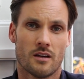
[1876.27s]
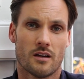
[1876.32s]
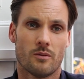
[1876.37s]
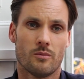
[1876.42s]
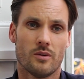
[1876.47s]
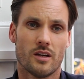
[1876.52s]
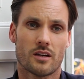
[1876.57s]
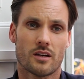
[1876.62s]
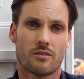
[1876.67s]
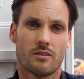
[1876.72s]
And
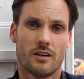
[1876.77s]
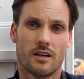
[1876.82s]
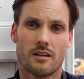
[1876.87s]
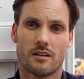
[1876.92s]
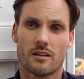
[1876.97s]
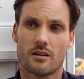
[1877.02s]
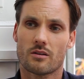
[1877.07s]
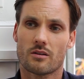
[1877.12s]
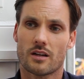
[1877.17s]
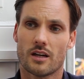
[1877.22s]
we agreed
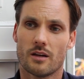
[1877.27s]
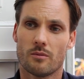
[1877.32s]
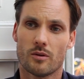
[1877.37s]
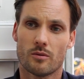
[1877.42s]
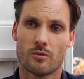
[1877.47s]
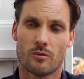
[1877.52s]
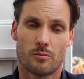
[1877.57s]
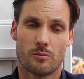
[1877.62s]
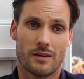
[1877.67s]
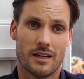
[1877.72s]
that, okay, we
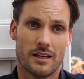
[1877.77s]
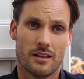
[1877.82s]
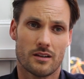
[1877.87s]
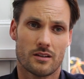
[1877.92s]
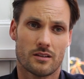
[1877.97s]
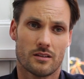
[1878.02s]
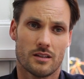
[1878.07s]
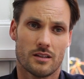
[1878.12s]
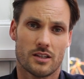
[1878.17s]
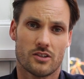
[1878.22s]
will buy the
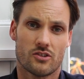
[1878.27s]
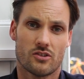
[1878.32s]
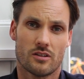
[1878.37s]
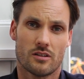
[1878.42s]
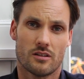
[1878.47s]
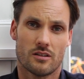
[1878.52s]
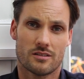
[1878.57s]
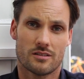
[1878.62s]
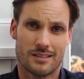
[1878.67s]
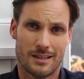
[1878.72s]

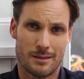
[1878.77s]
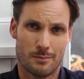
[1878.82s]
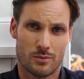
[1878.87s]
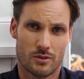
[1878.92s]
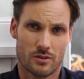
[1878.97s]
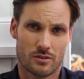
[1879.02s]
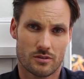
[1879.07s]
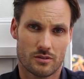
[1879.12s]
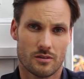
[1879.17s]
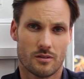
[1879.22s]
collection, the
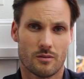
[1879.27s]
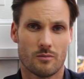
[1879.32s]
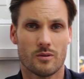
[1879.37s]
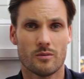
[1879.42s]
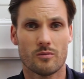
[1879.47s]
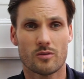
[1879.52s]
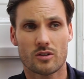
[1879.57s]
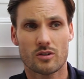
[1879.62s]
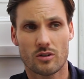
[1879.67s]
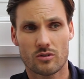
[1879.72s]
samples, we
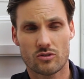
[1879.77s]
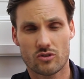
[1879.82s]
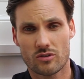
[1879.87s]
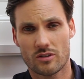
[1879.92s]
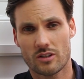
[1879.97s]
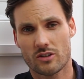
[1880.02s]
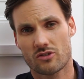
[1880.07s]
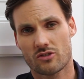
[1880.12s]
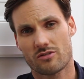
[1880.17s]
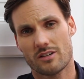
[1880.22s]
will go to
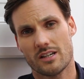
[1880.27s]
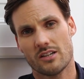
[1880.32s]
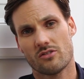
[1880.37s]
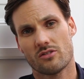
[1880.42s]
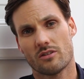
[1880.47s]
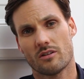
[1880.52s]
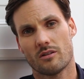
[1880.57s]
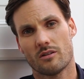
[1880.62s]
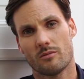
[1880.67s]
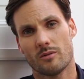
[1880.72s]
this trade
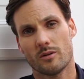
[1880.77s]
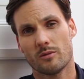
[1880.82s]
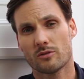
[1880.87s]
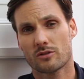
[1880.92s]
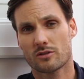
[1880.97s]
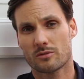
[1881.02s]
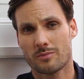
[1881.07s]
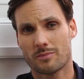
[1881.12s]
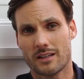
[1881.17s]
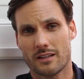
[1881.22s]
show, we will
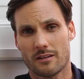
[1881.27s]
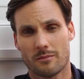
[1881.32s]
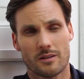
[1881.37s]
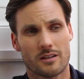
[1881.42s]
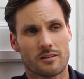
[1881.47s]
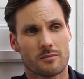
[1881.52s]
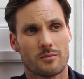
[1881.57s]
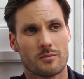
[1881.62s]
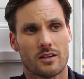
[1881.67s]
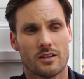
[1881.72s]
spend a bit
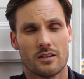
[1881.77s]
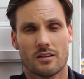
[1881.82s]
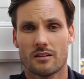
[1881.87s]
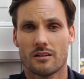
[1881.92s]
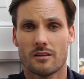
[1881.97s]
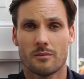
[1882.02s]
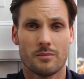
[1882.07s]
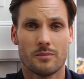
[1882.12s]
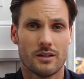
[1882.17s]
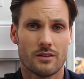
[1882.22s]
of money on
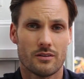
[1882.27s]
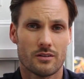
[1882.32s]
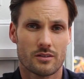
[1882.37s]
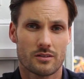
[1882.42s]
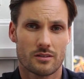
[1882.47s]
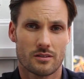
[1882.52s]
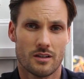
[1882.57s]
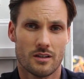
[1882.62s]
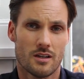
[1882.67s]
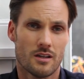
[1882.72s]
the
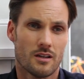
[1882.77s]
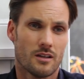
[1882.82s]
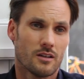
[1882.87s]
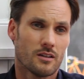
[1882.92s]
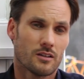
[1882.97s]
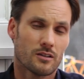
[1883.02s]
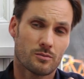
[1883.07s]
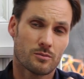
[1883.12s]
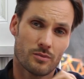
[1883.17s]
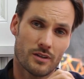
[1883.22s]
beers,
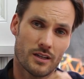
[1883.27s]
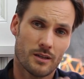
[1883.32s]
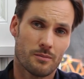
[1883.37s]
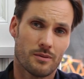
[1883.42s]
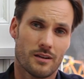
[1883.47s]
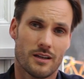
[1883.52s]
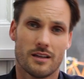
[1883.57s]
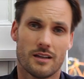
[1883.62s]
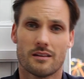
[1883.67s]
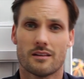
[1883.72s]
spray
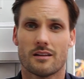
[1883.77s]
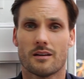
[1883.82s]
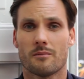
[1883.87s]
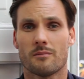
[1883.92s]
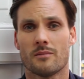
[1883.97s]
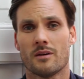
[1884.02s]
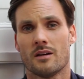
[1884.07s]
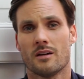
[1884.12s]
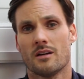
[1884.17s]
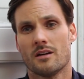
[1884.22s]
paint
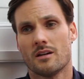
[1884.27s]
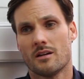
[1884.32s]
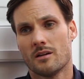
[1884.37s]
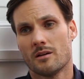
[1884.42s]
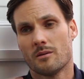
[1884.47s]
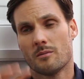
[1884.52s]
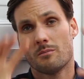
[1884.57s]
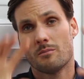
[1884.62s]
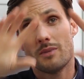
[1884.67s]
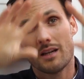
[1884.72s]
them,
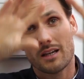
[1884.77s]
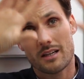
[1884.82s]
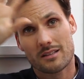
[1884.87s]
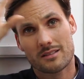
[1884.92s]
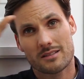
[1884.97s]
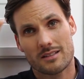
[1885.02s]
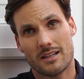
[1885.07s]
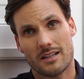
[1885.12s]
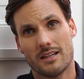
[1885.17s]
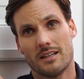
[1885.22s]
make a
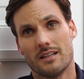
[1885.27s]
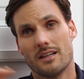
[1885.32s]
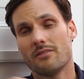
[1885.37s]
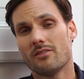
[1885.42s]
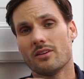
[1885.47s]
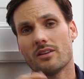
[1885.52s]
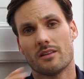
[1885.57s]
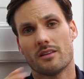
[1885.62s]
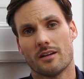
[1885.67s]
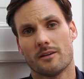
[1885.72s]
sign,
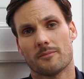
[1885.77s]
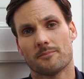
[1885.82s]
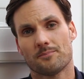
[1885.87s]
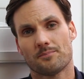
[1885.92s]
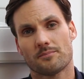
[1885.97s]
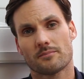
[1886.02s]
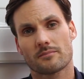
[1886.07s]
everything.